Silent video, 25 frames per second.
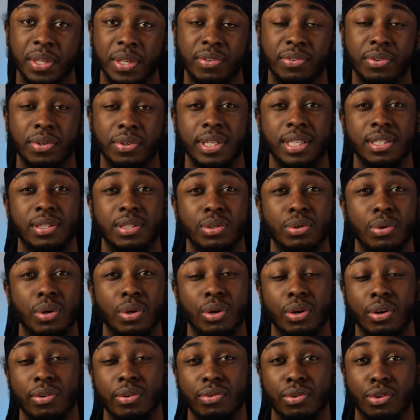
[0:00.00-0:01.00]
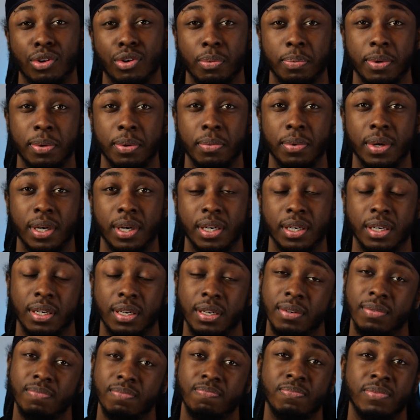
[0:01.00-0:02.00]
If you need to do a lot of cropping work,
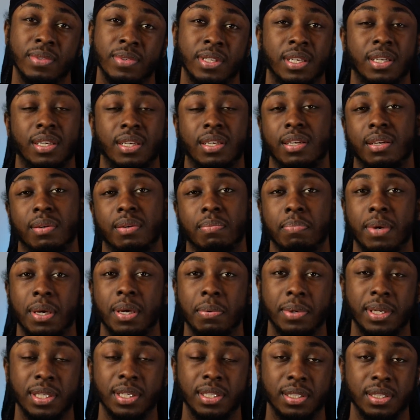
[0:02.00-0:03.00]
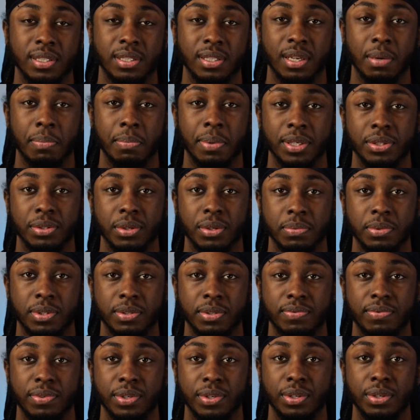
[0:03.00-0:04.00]
maybe this isn't the best option
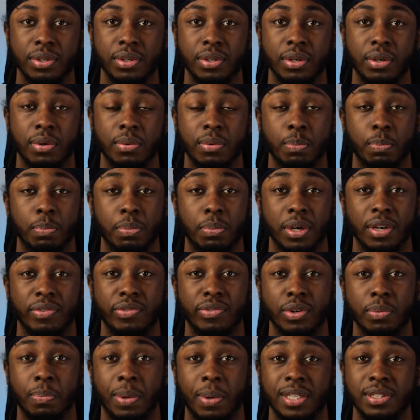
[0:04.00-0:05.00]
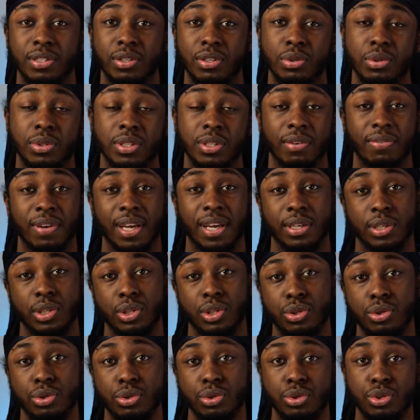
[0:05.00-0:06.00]
for you. But if you're planning to do stuff like
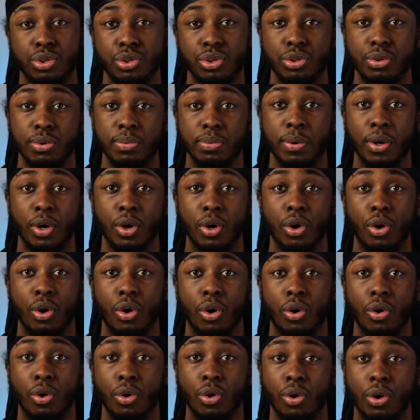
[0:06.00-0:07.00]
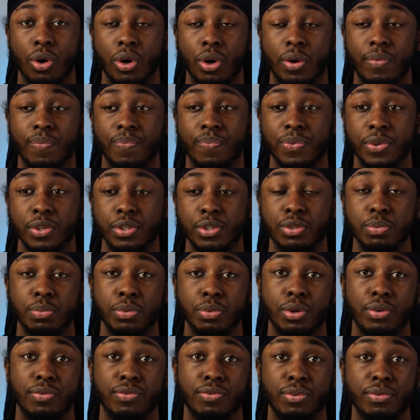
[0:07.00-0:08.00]
YouTube or
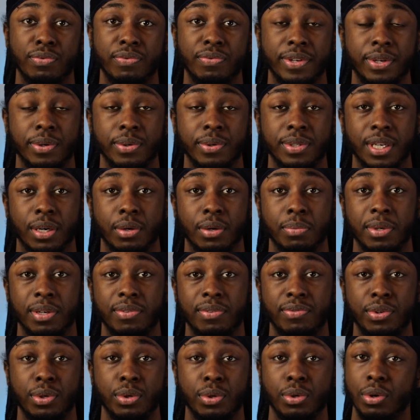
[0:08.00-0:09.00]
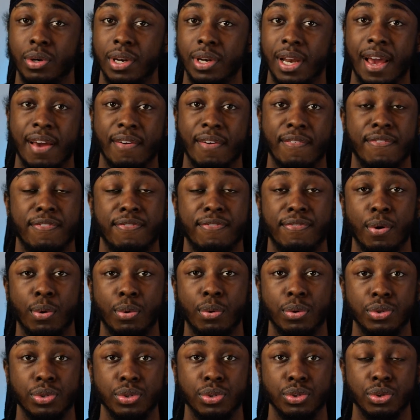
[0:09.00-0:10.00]
smaller form videos that will be viewed on like
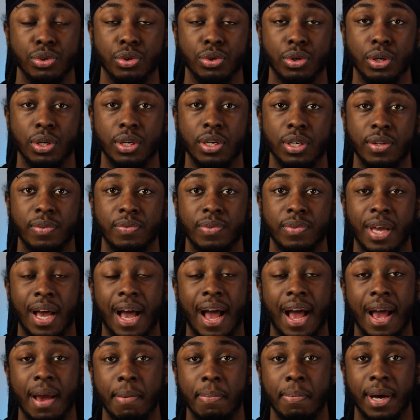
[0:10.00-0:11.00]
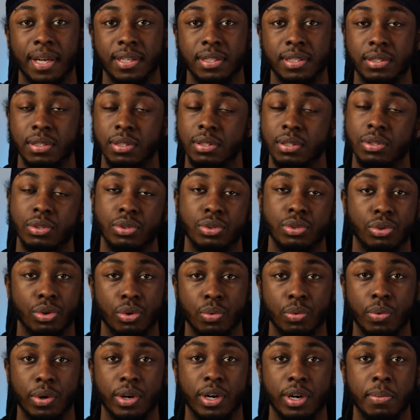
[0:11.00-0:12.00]
phones or iPads,
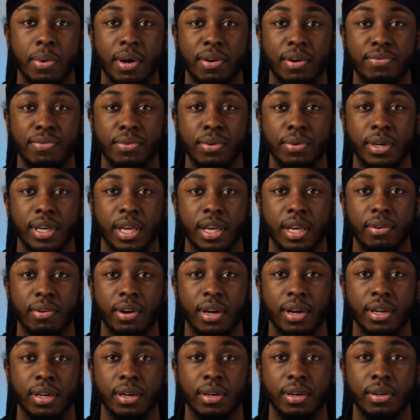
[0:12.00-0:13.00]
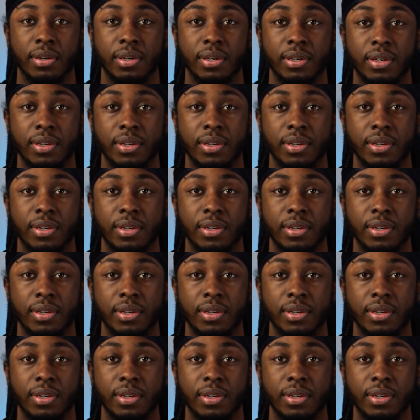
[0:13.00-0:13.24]
don't worry about 4K right now.